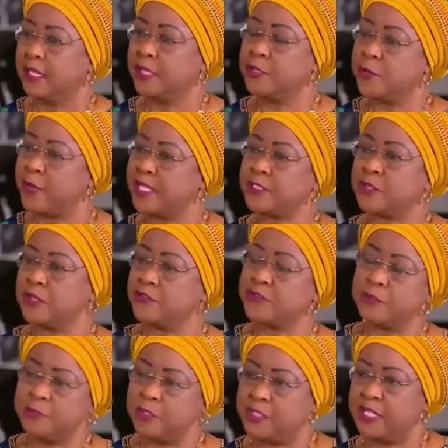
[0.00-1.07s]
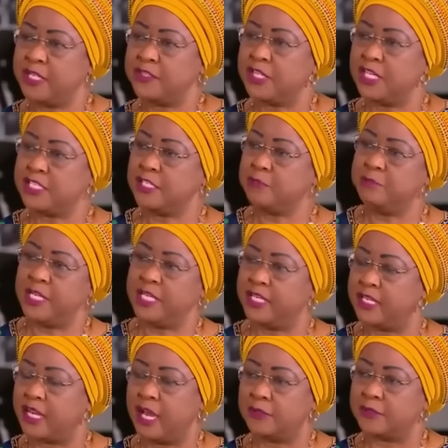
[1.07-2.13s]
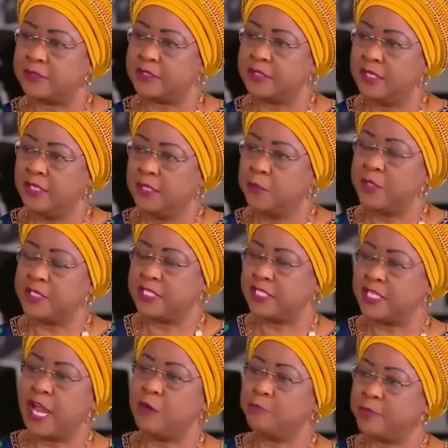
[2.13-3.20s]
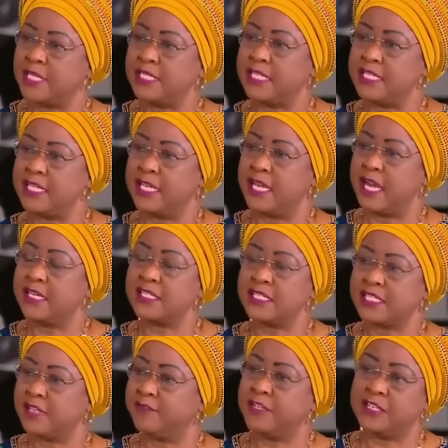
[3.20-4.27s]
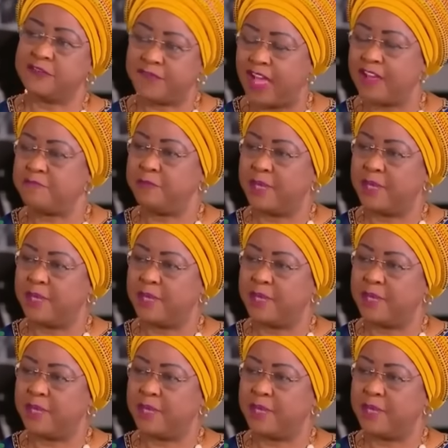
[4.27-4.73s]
US contributed $13 billion, which is now present day $175